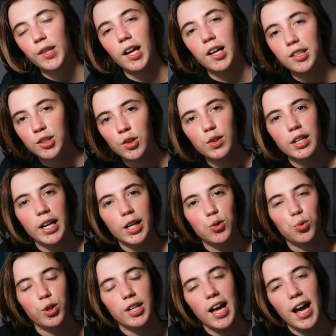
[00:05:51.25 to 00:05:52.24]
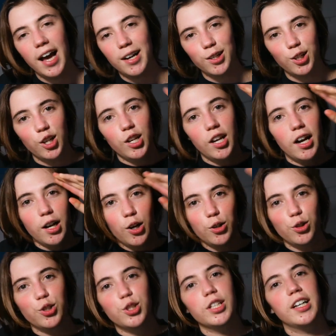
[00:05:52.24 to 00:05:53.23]
I'll see you in the next one and good luck
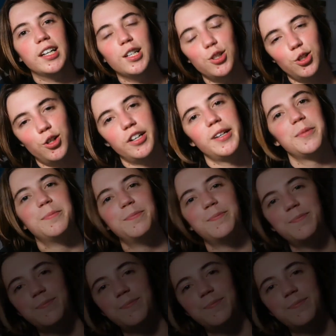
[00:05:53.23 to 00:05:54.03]
on your studying journey.